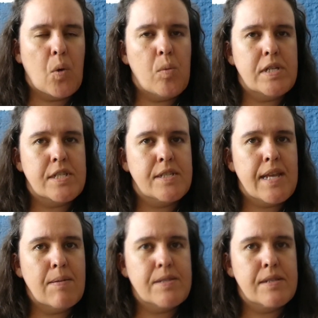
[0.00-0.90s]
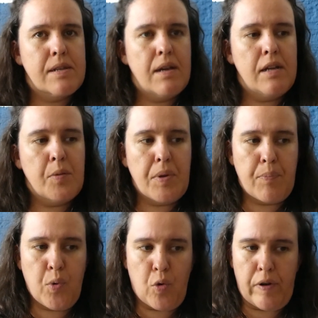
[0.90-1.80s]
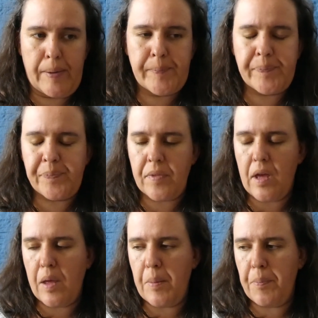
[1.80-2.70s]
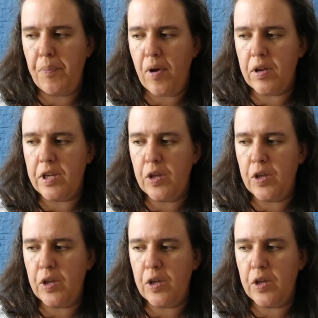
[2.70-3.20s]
which sounds a little bit boring, but